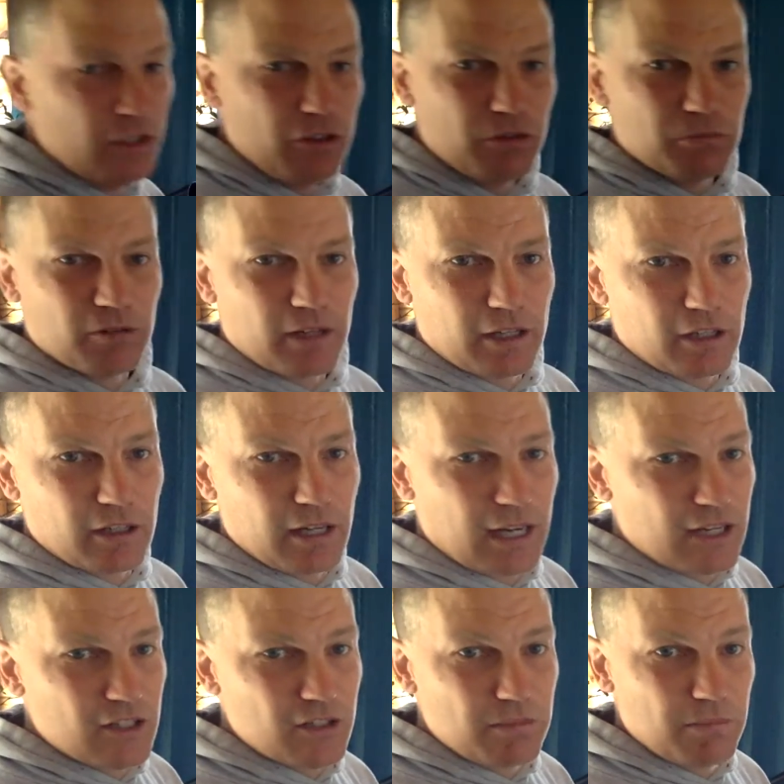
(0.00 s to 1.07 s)
numerator
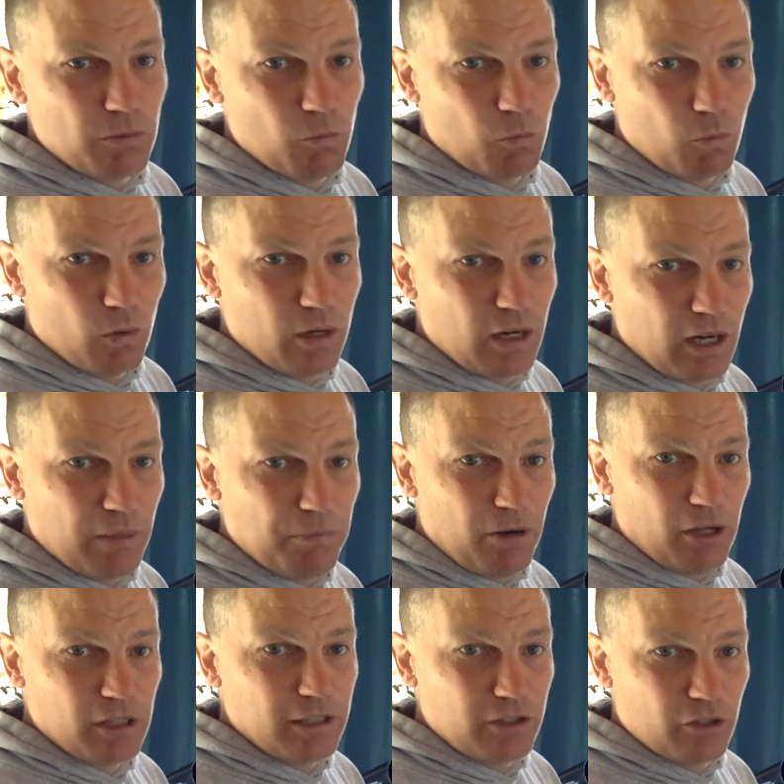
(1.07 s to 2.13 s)
has to be a
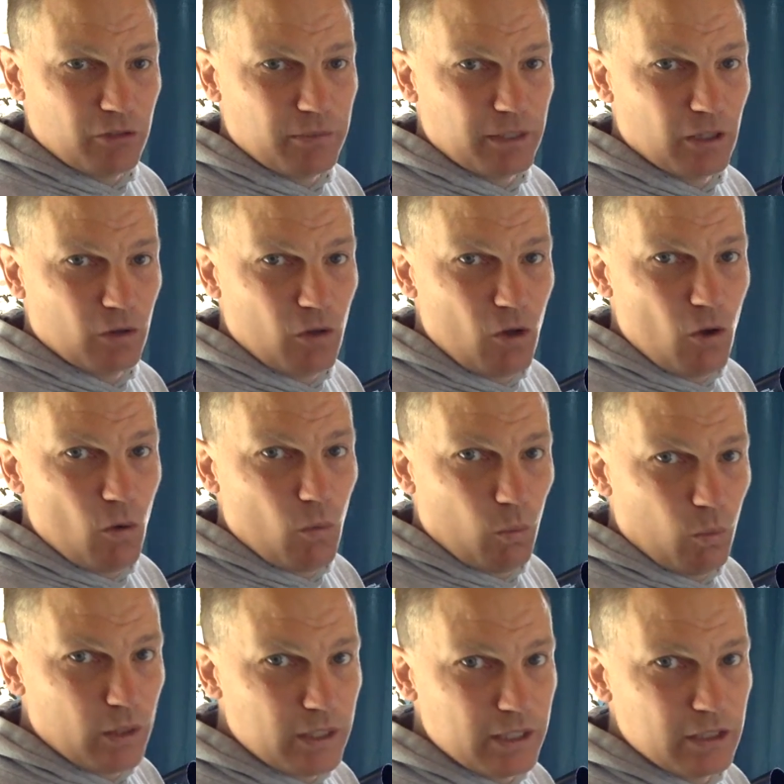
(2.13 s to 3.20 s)
polynomial
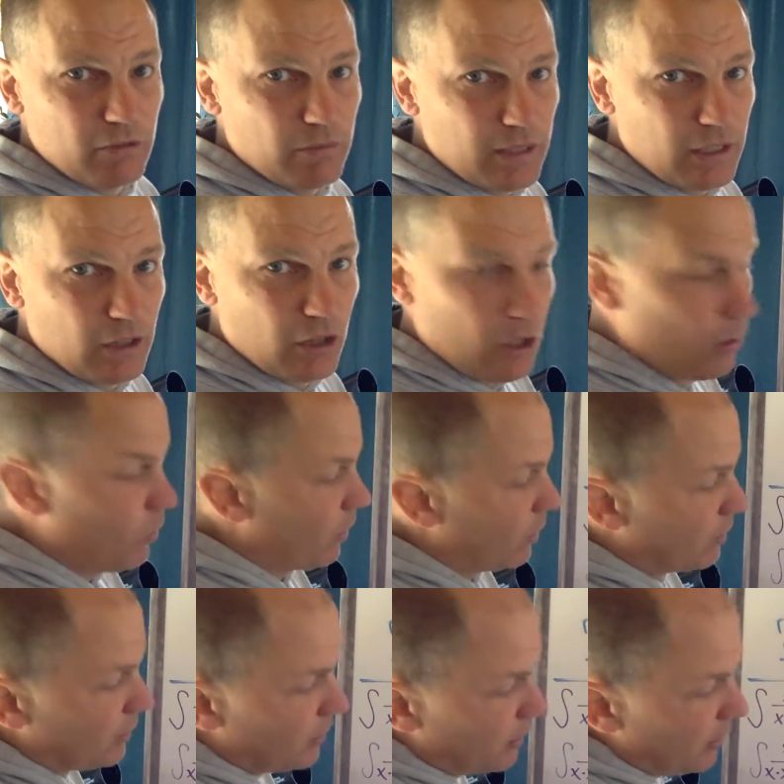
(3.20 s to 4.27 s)
1 degree
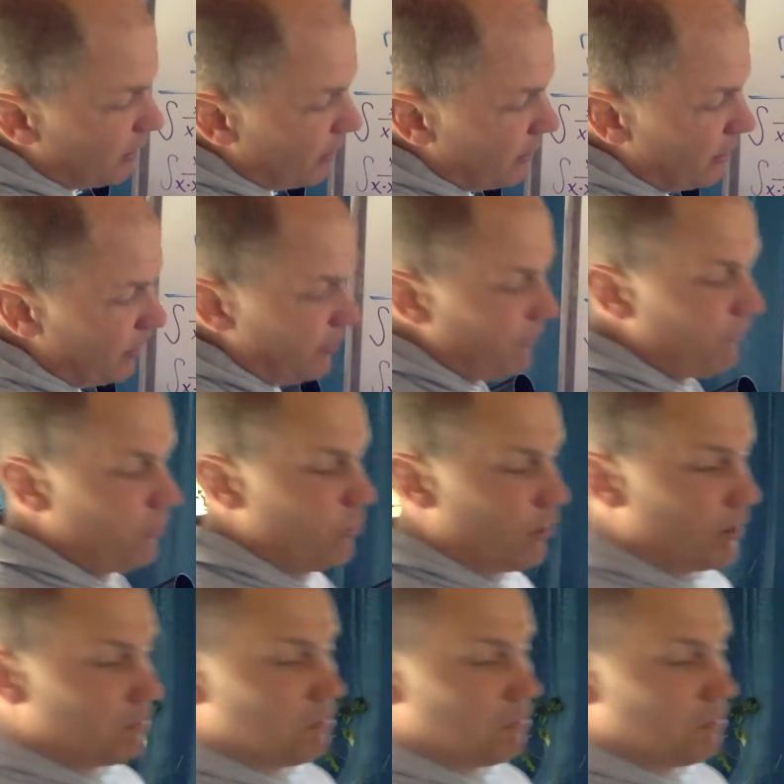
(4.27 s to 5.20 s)
lower than the 4.